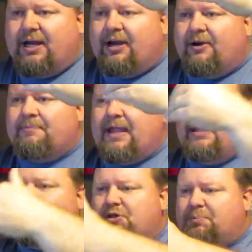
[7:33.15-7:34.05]
there,
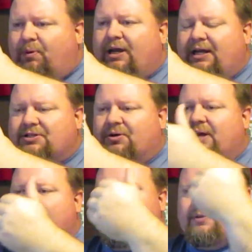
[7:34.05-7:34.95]
and the springs are
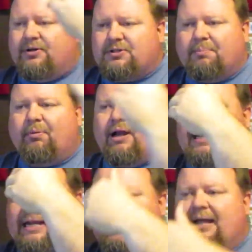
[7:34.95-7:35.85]
here, and there's a
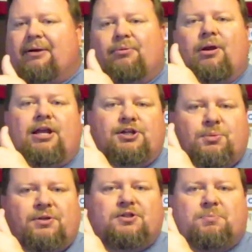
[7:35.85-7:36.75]
break in that
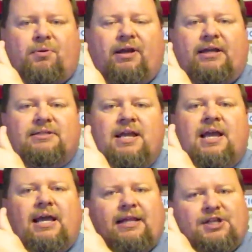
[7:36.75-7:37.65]
ridge where the springs,
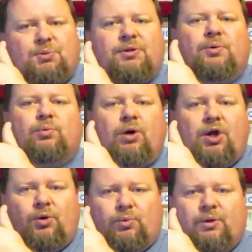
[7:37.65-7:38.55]
and that's where the
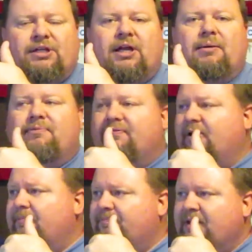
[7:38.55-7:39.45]
road would come
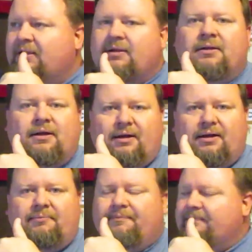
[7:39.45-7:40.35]
from
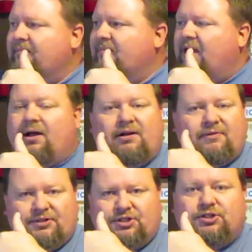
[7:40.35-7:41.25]

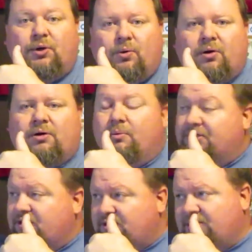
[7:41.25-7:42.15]
Oliver's store,
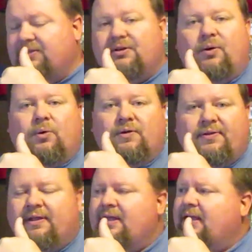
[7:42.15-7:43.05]
which is to the
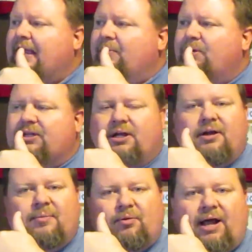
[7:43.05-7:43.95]
north, and would
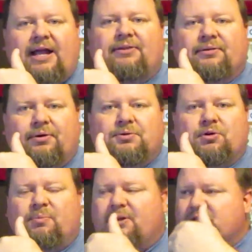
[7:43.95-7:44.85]
come right through
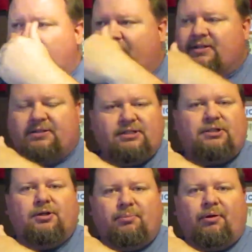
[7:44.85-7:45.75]
Dripping Springs,
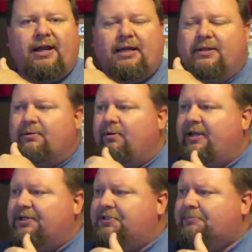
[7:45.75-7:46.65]
this little break in the
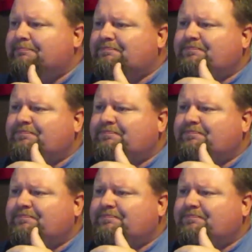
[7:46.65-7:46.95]
ridge.